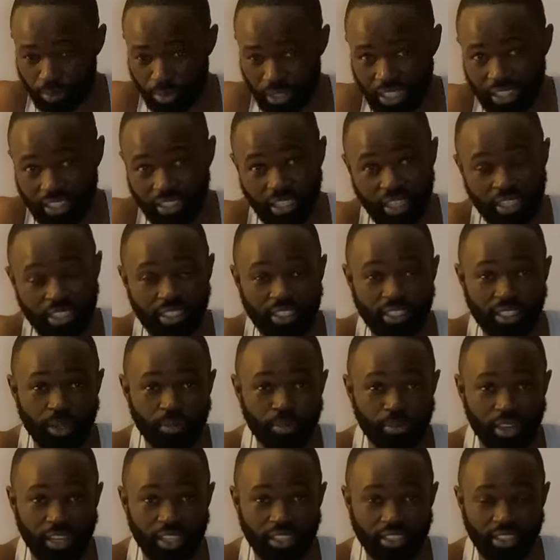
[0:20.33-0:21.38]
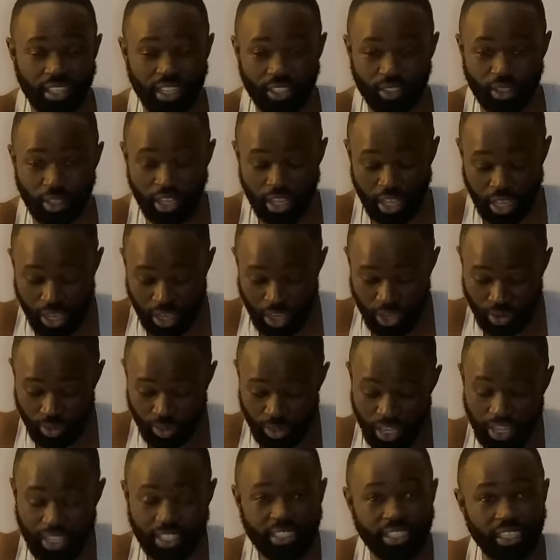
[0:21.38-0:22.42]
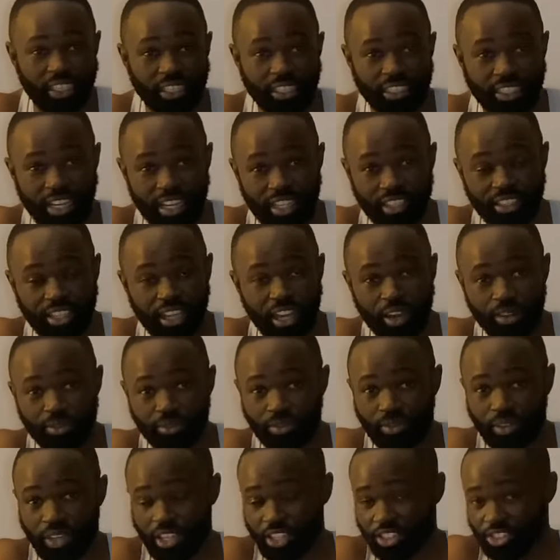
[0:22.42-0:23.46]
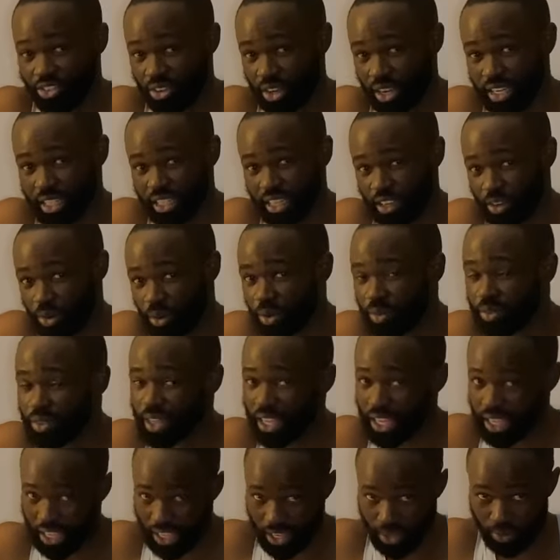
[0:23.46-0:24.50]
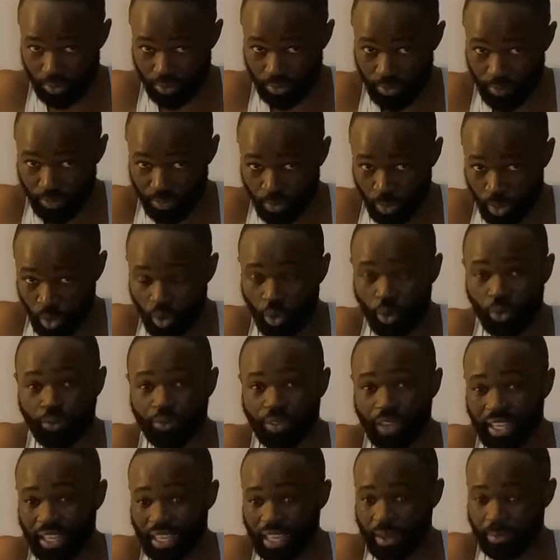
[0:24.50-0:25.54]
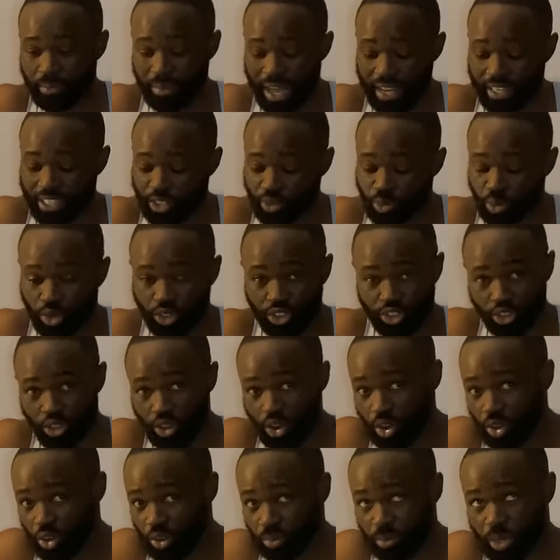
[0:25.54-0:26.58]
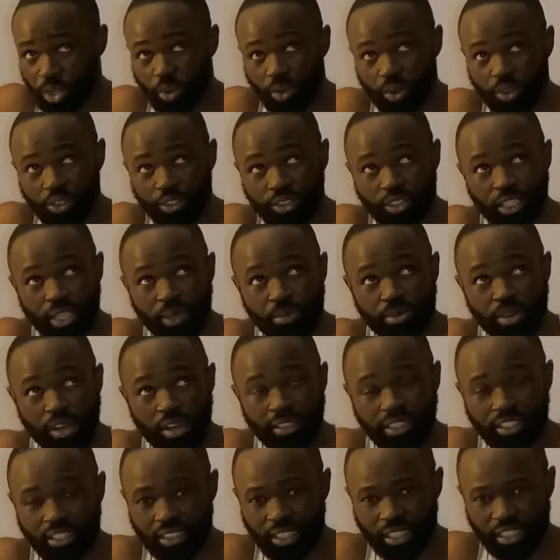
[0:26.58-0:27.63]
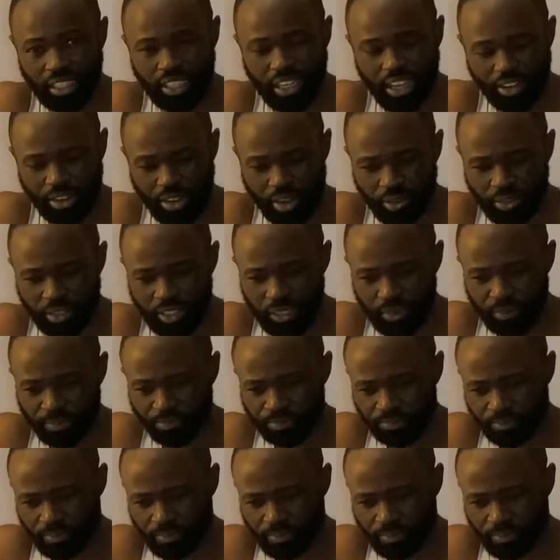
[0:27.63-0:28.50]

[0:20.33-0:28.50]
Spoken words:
pleased and surprised that United does have a training on the eve of the game, and it was long because they probably started around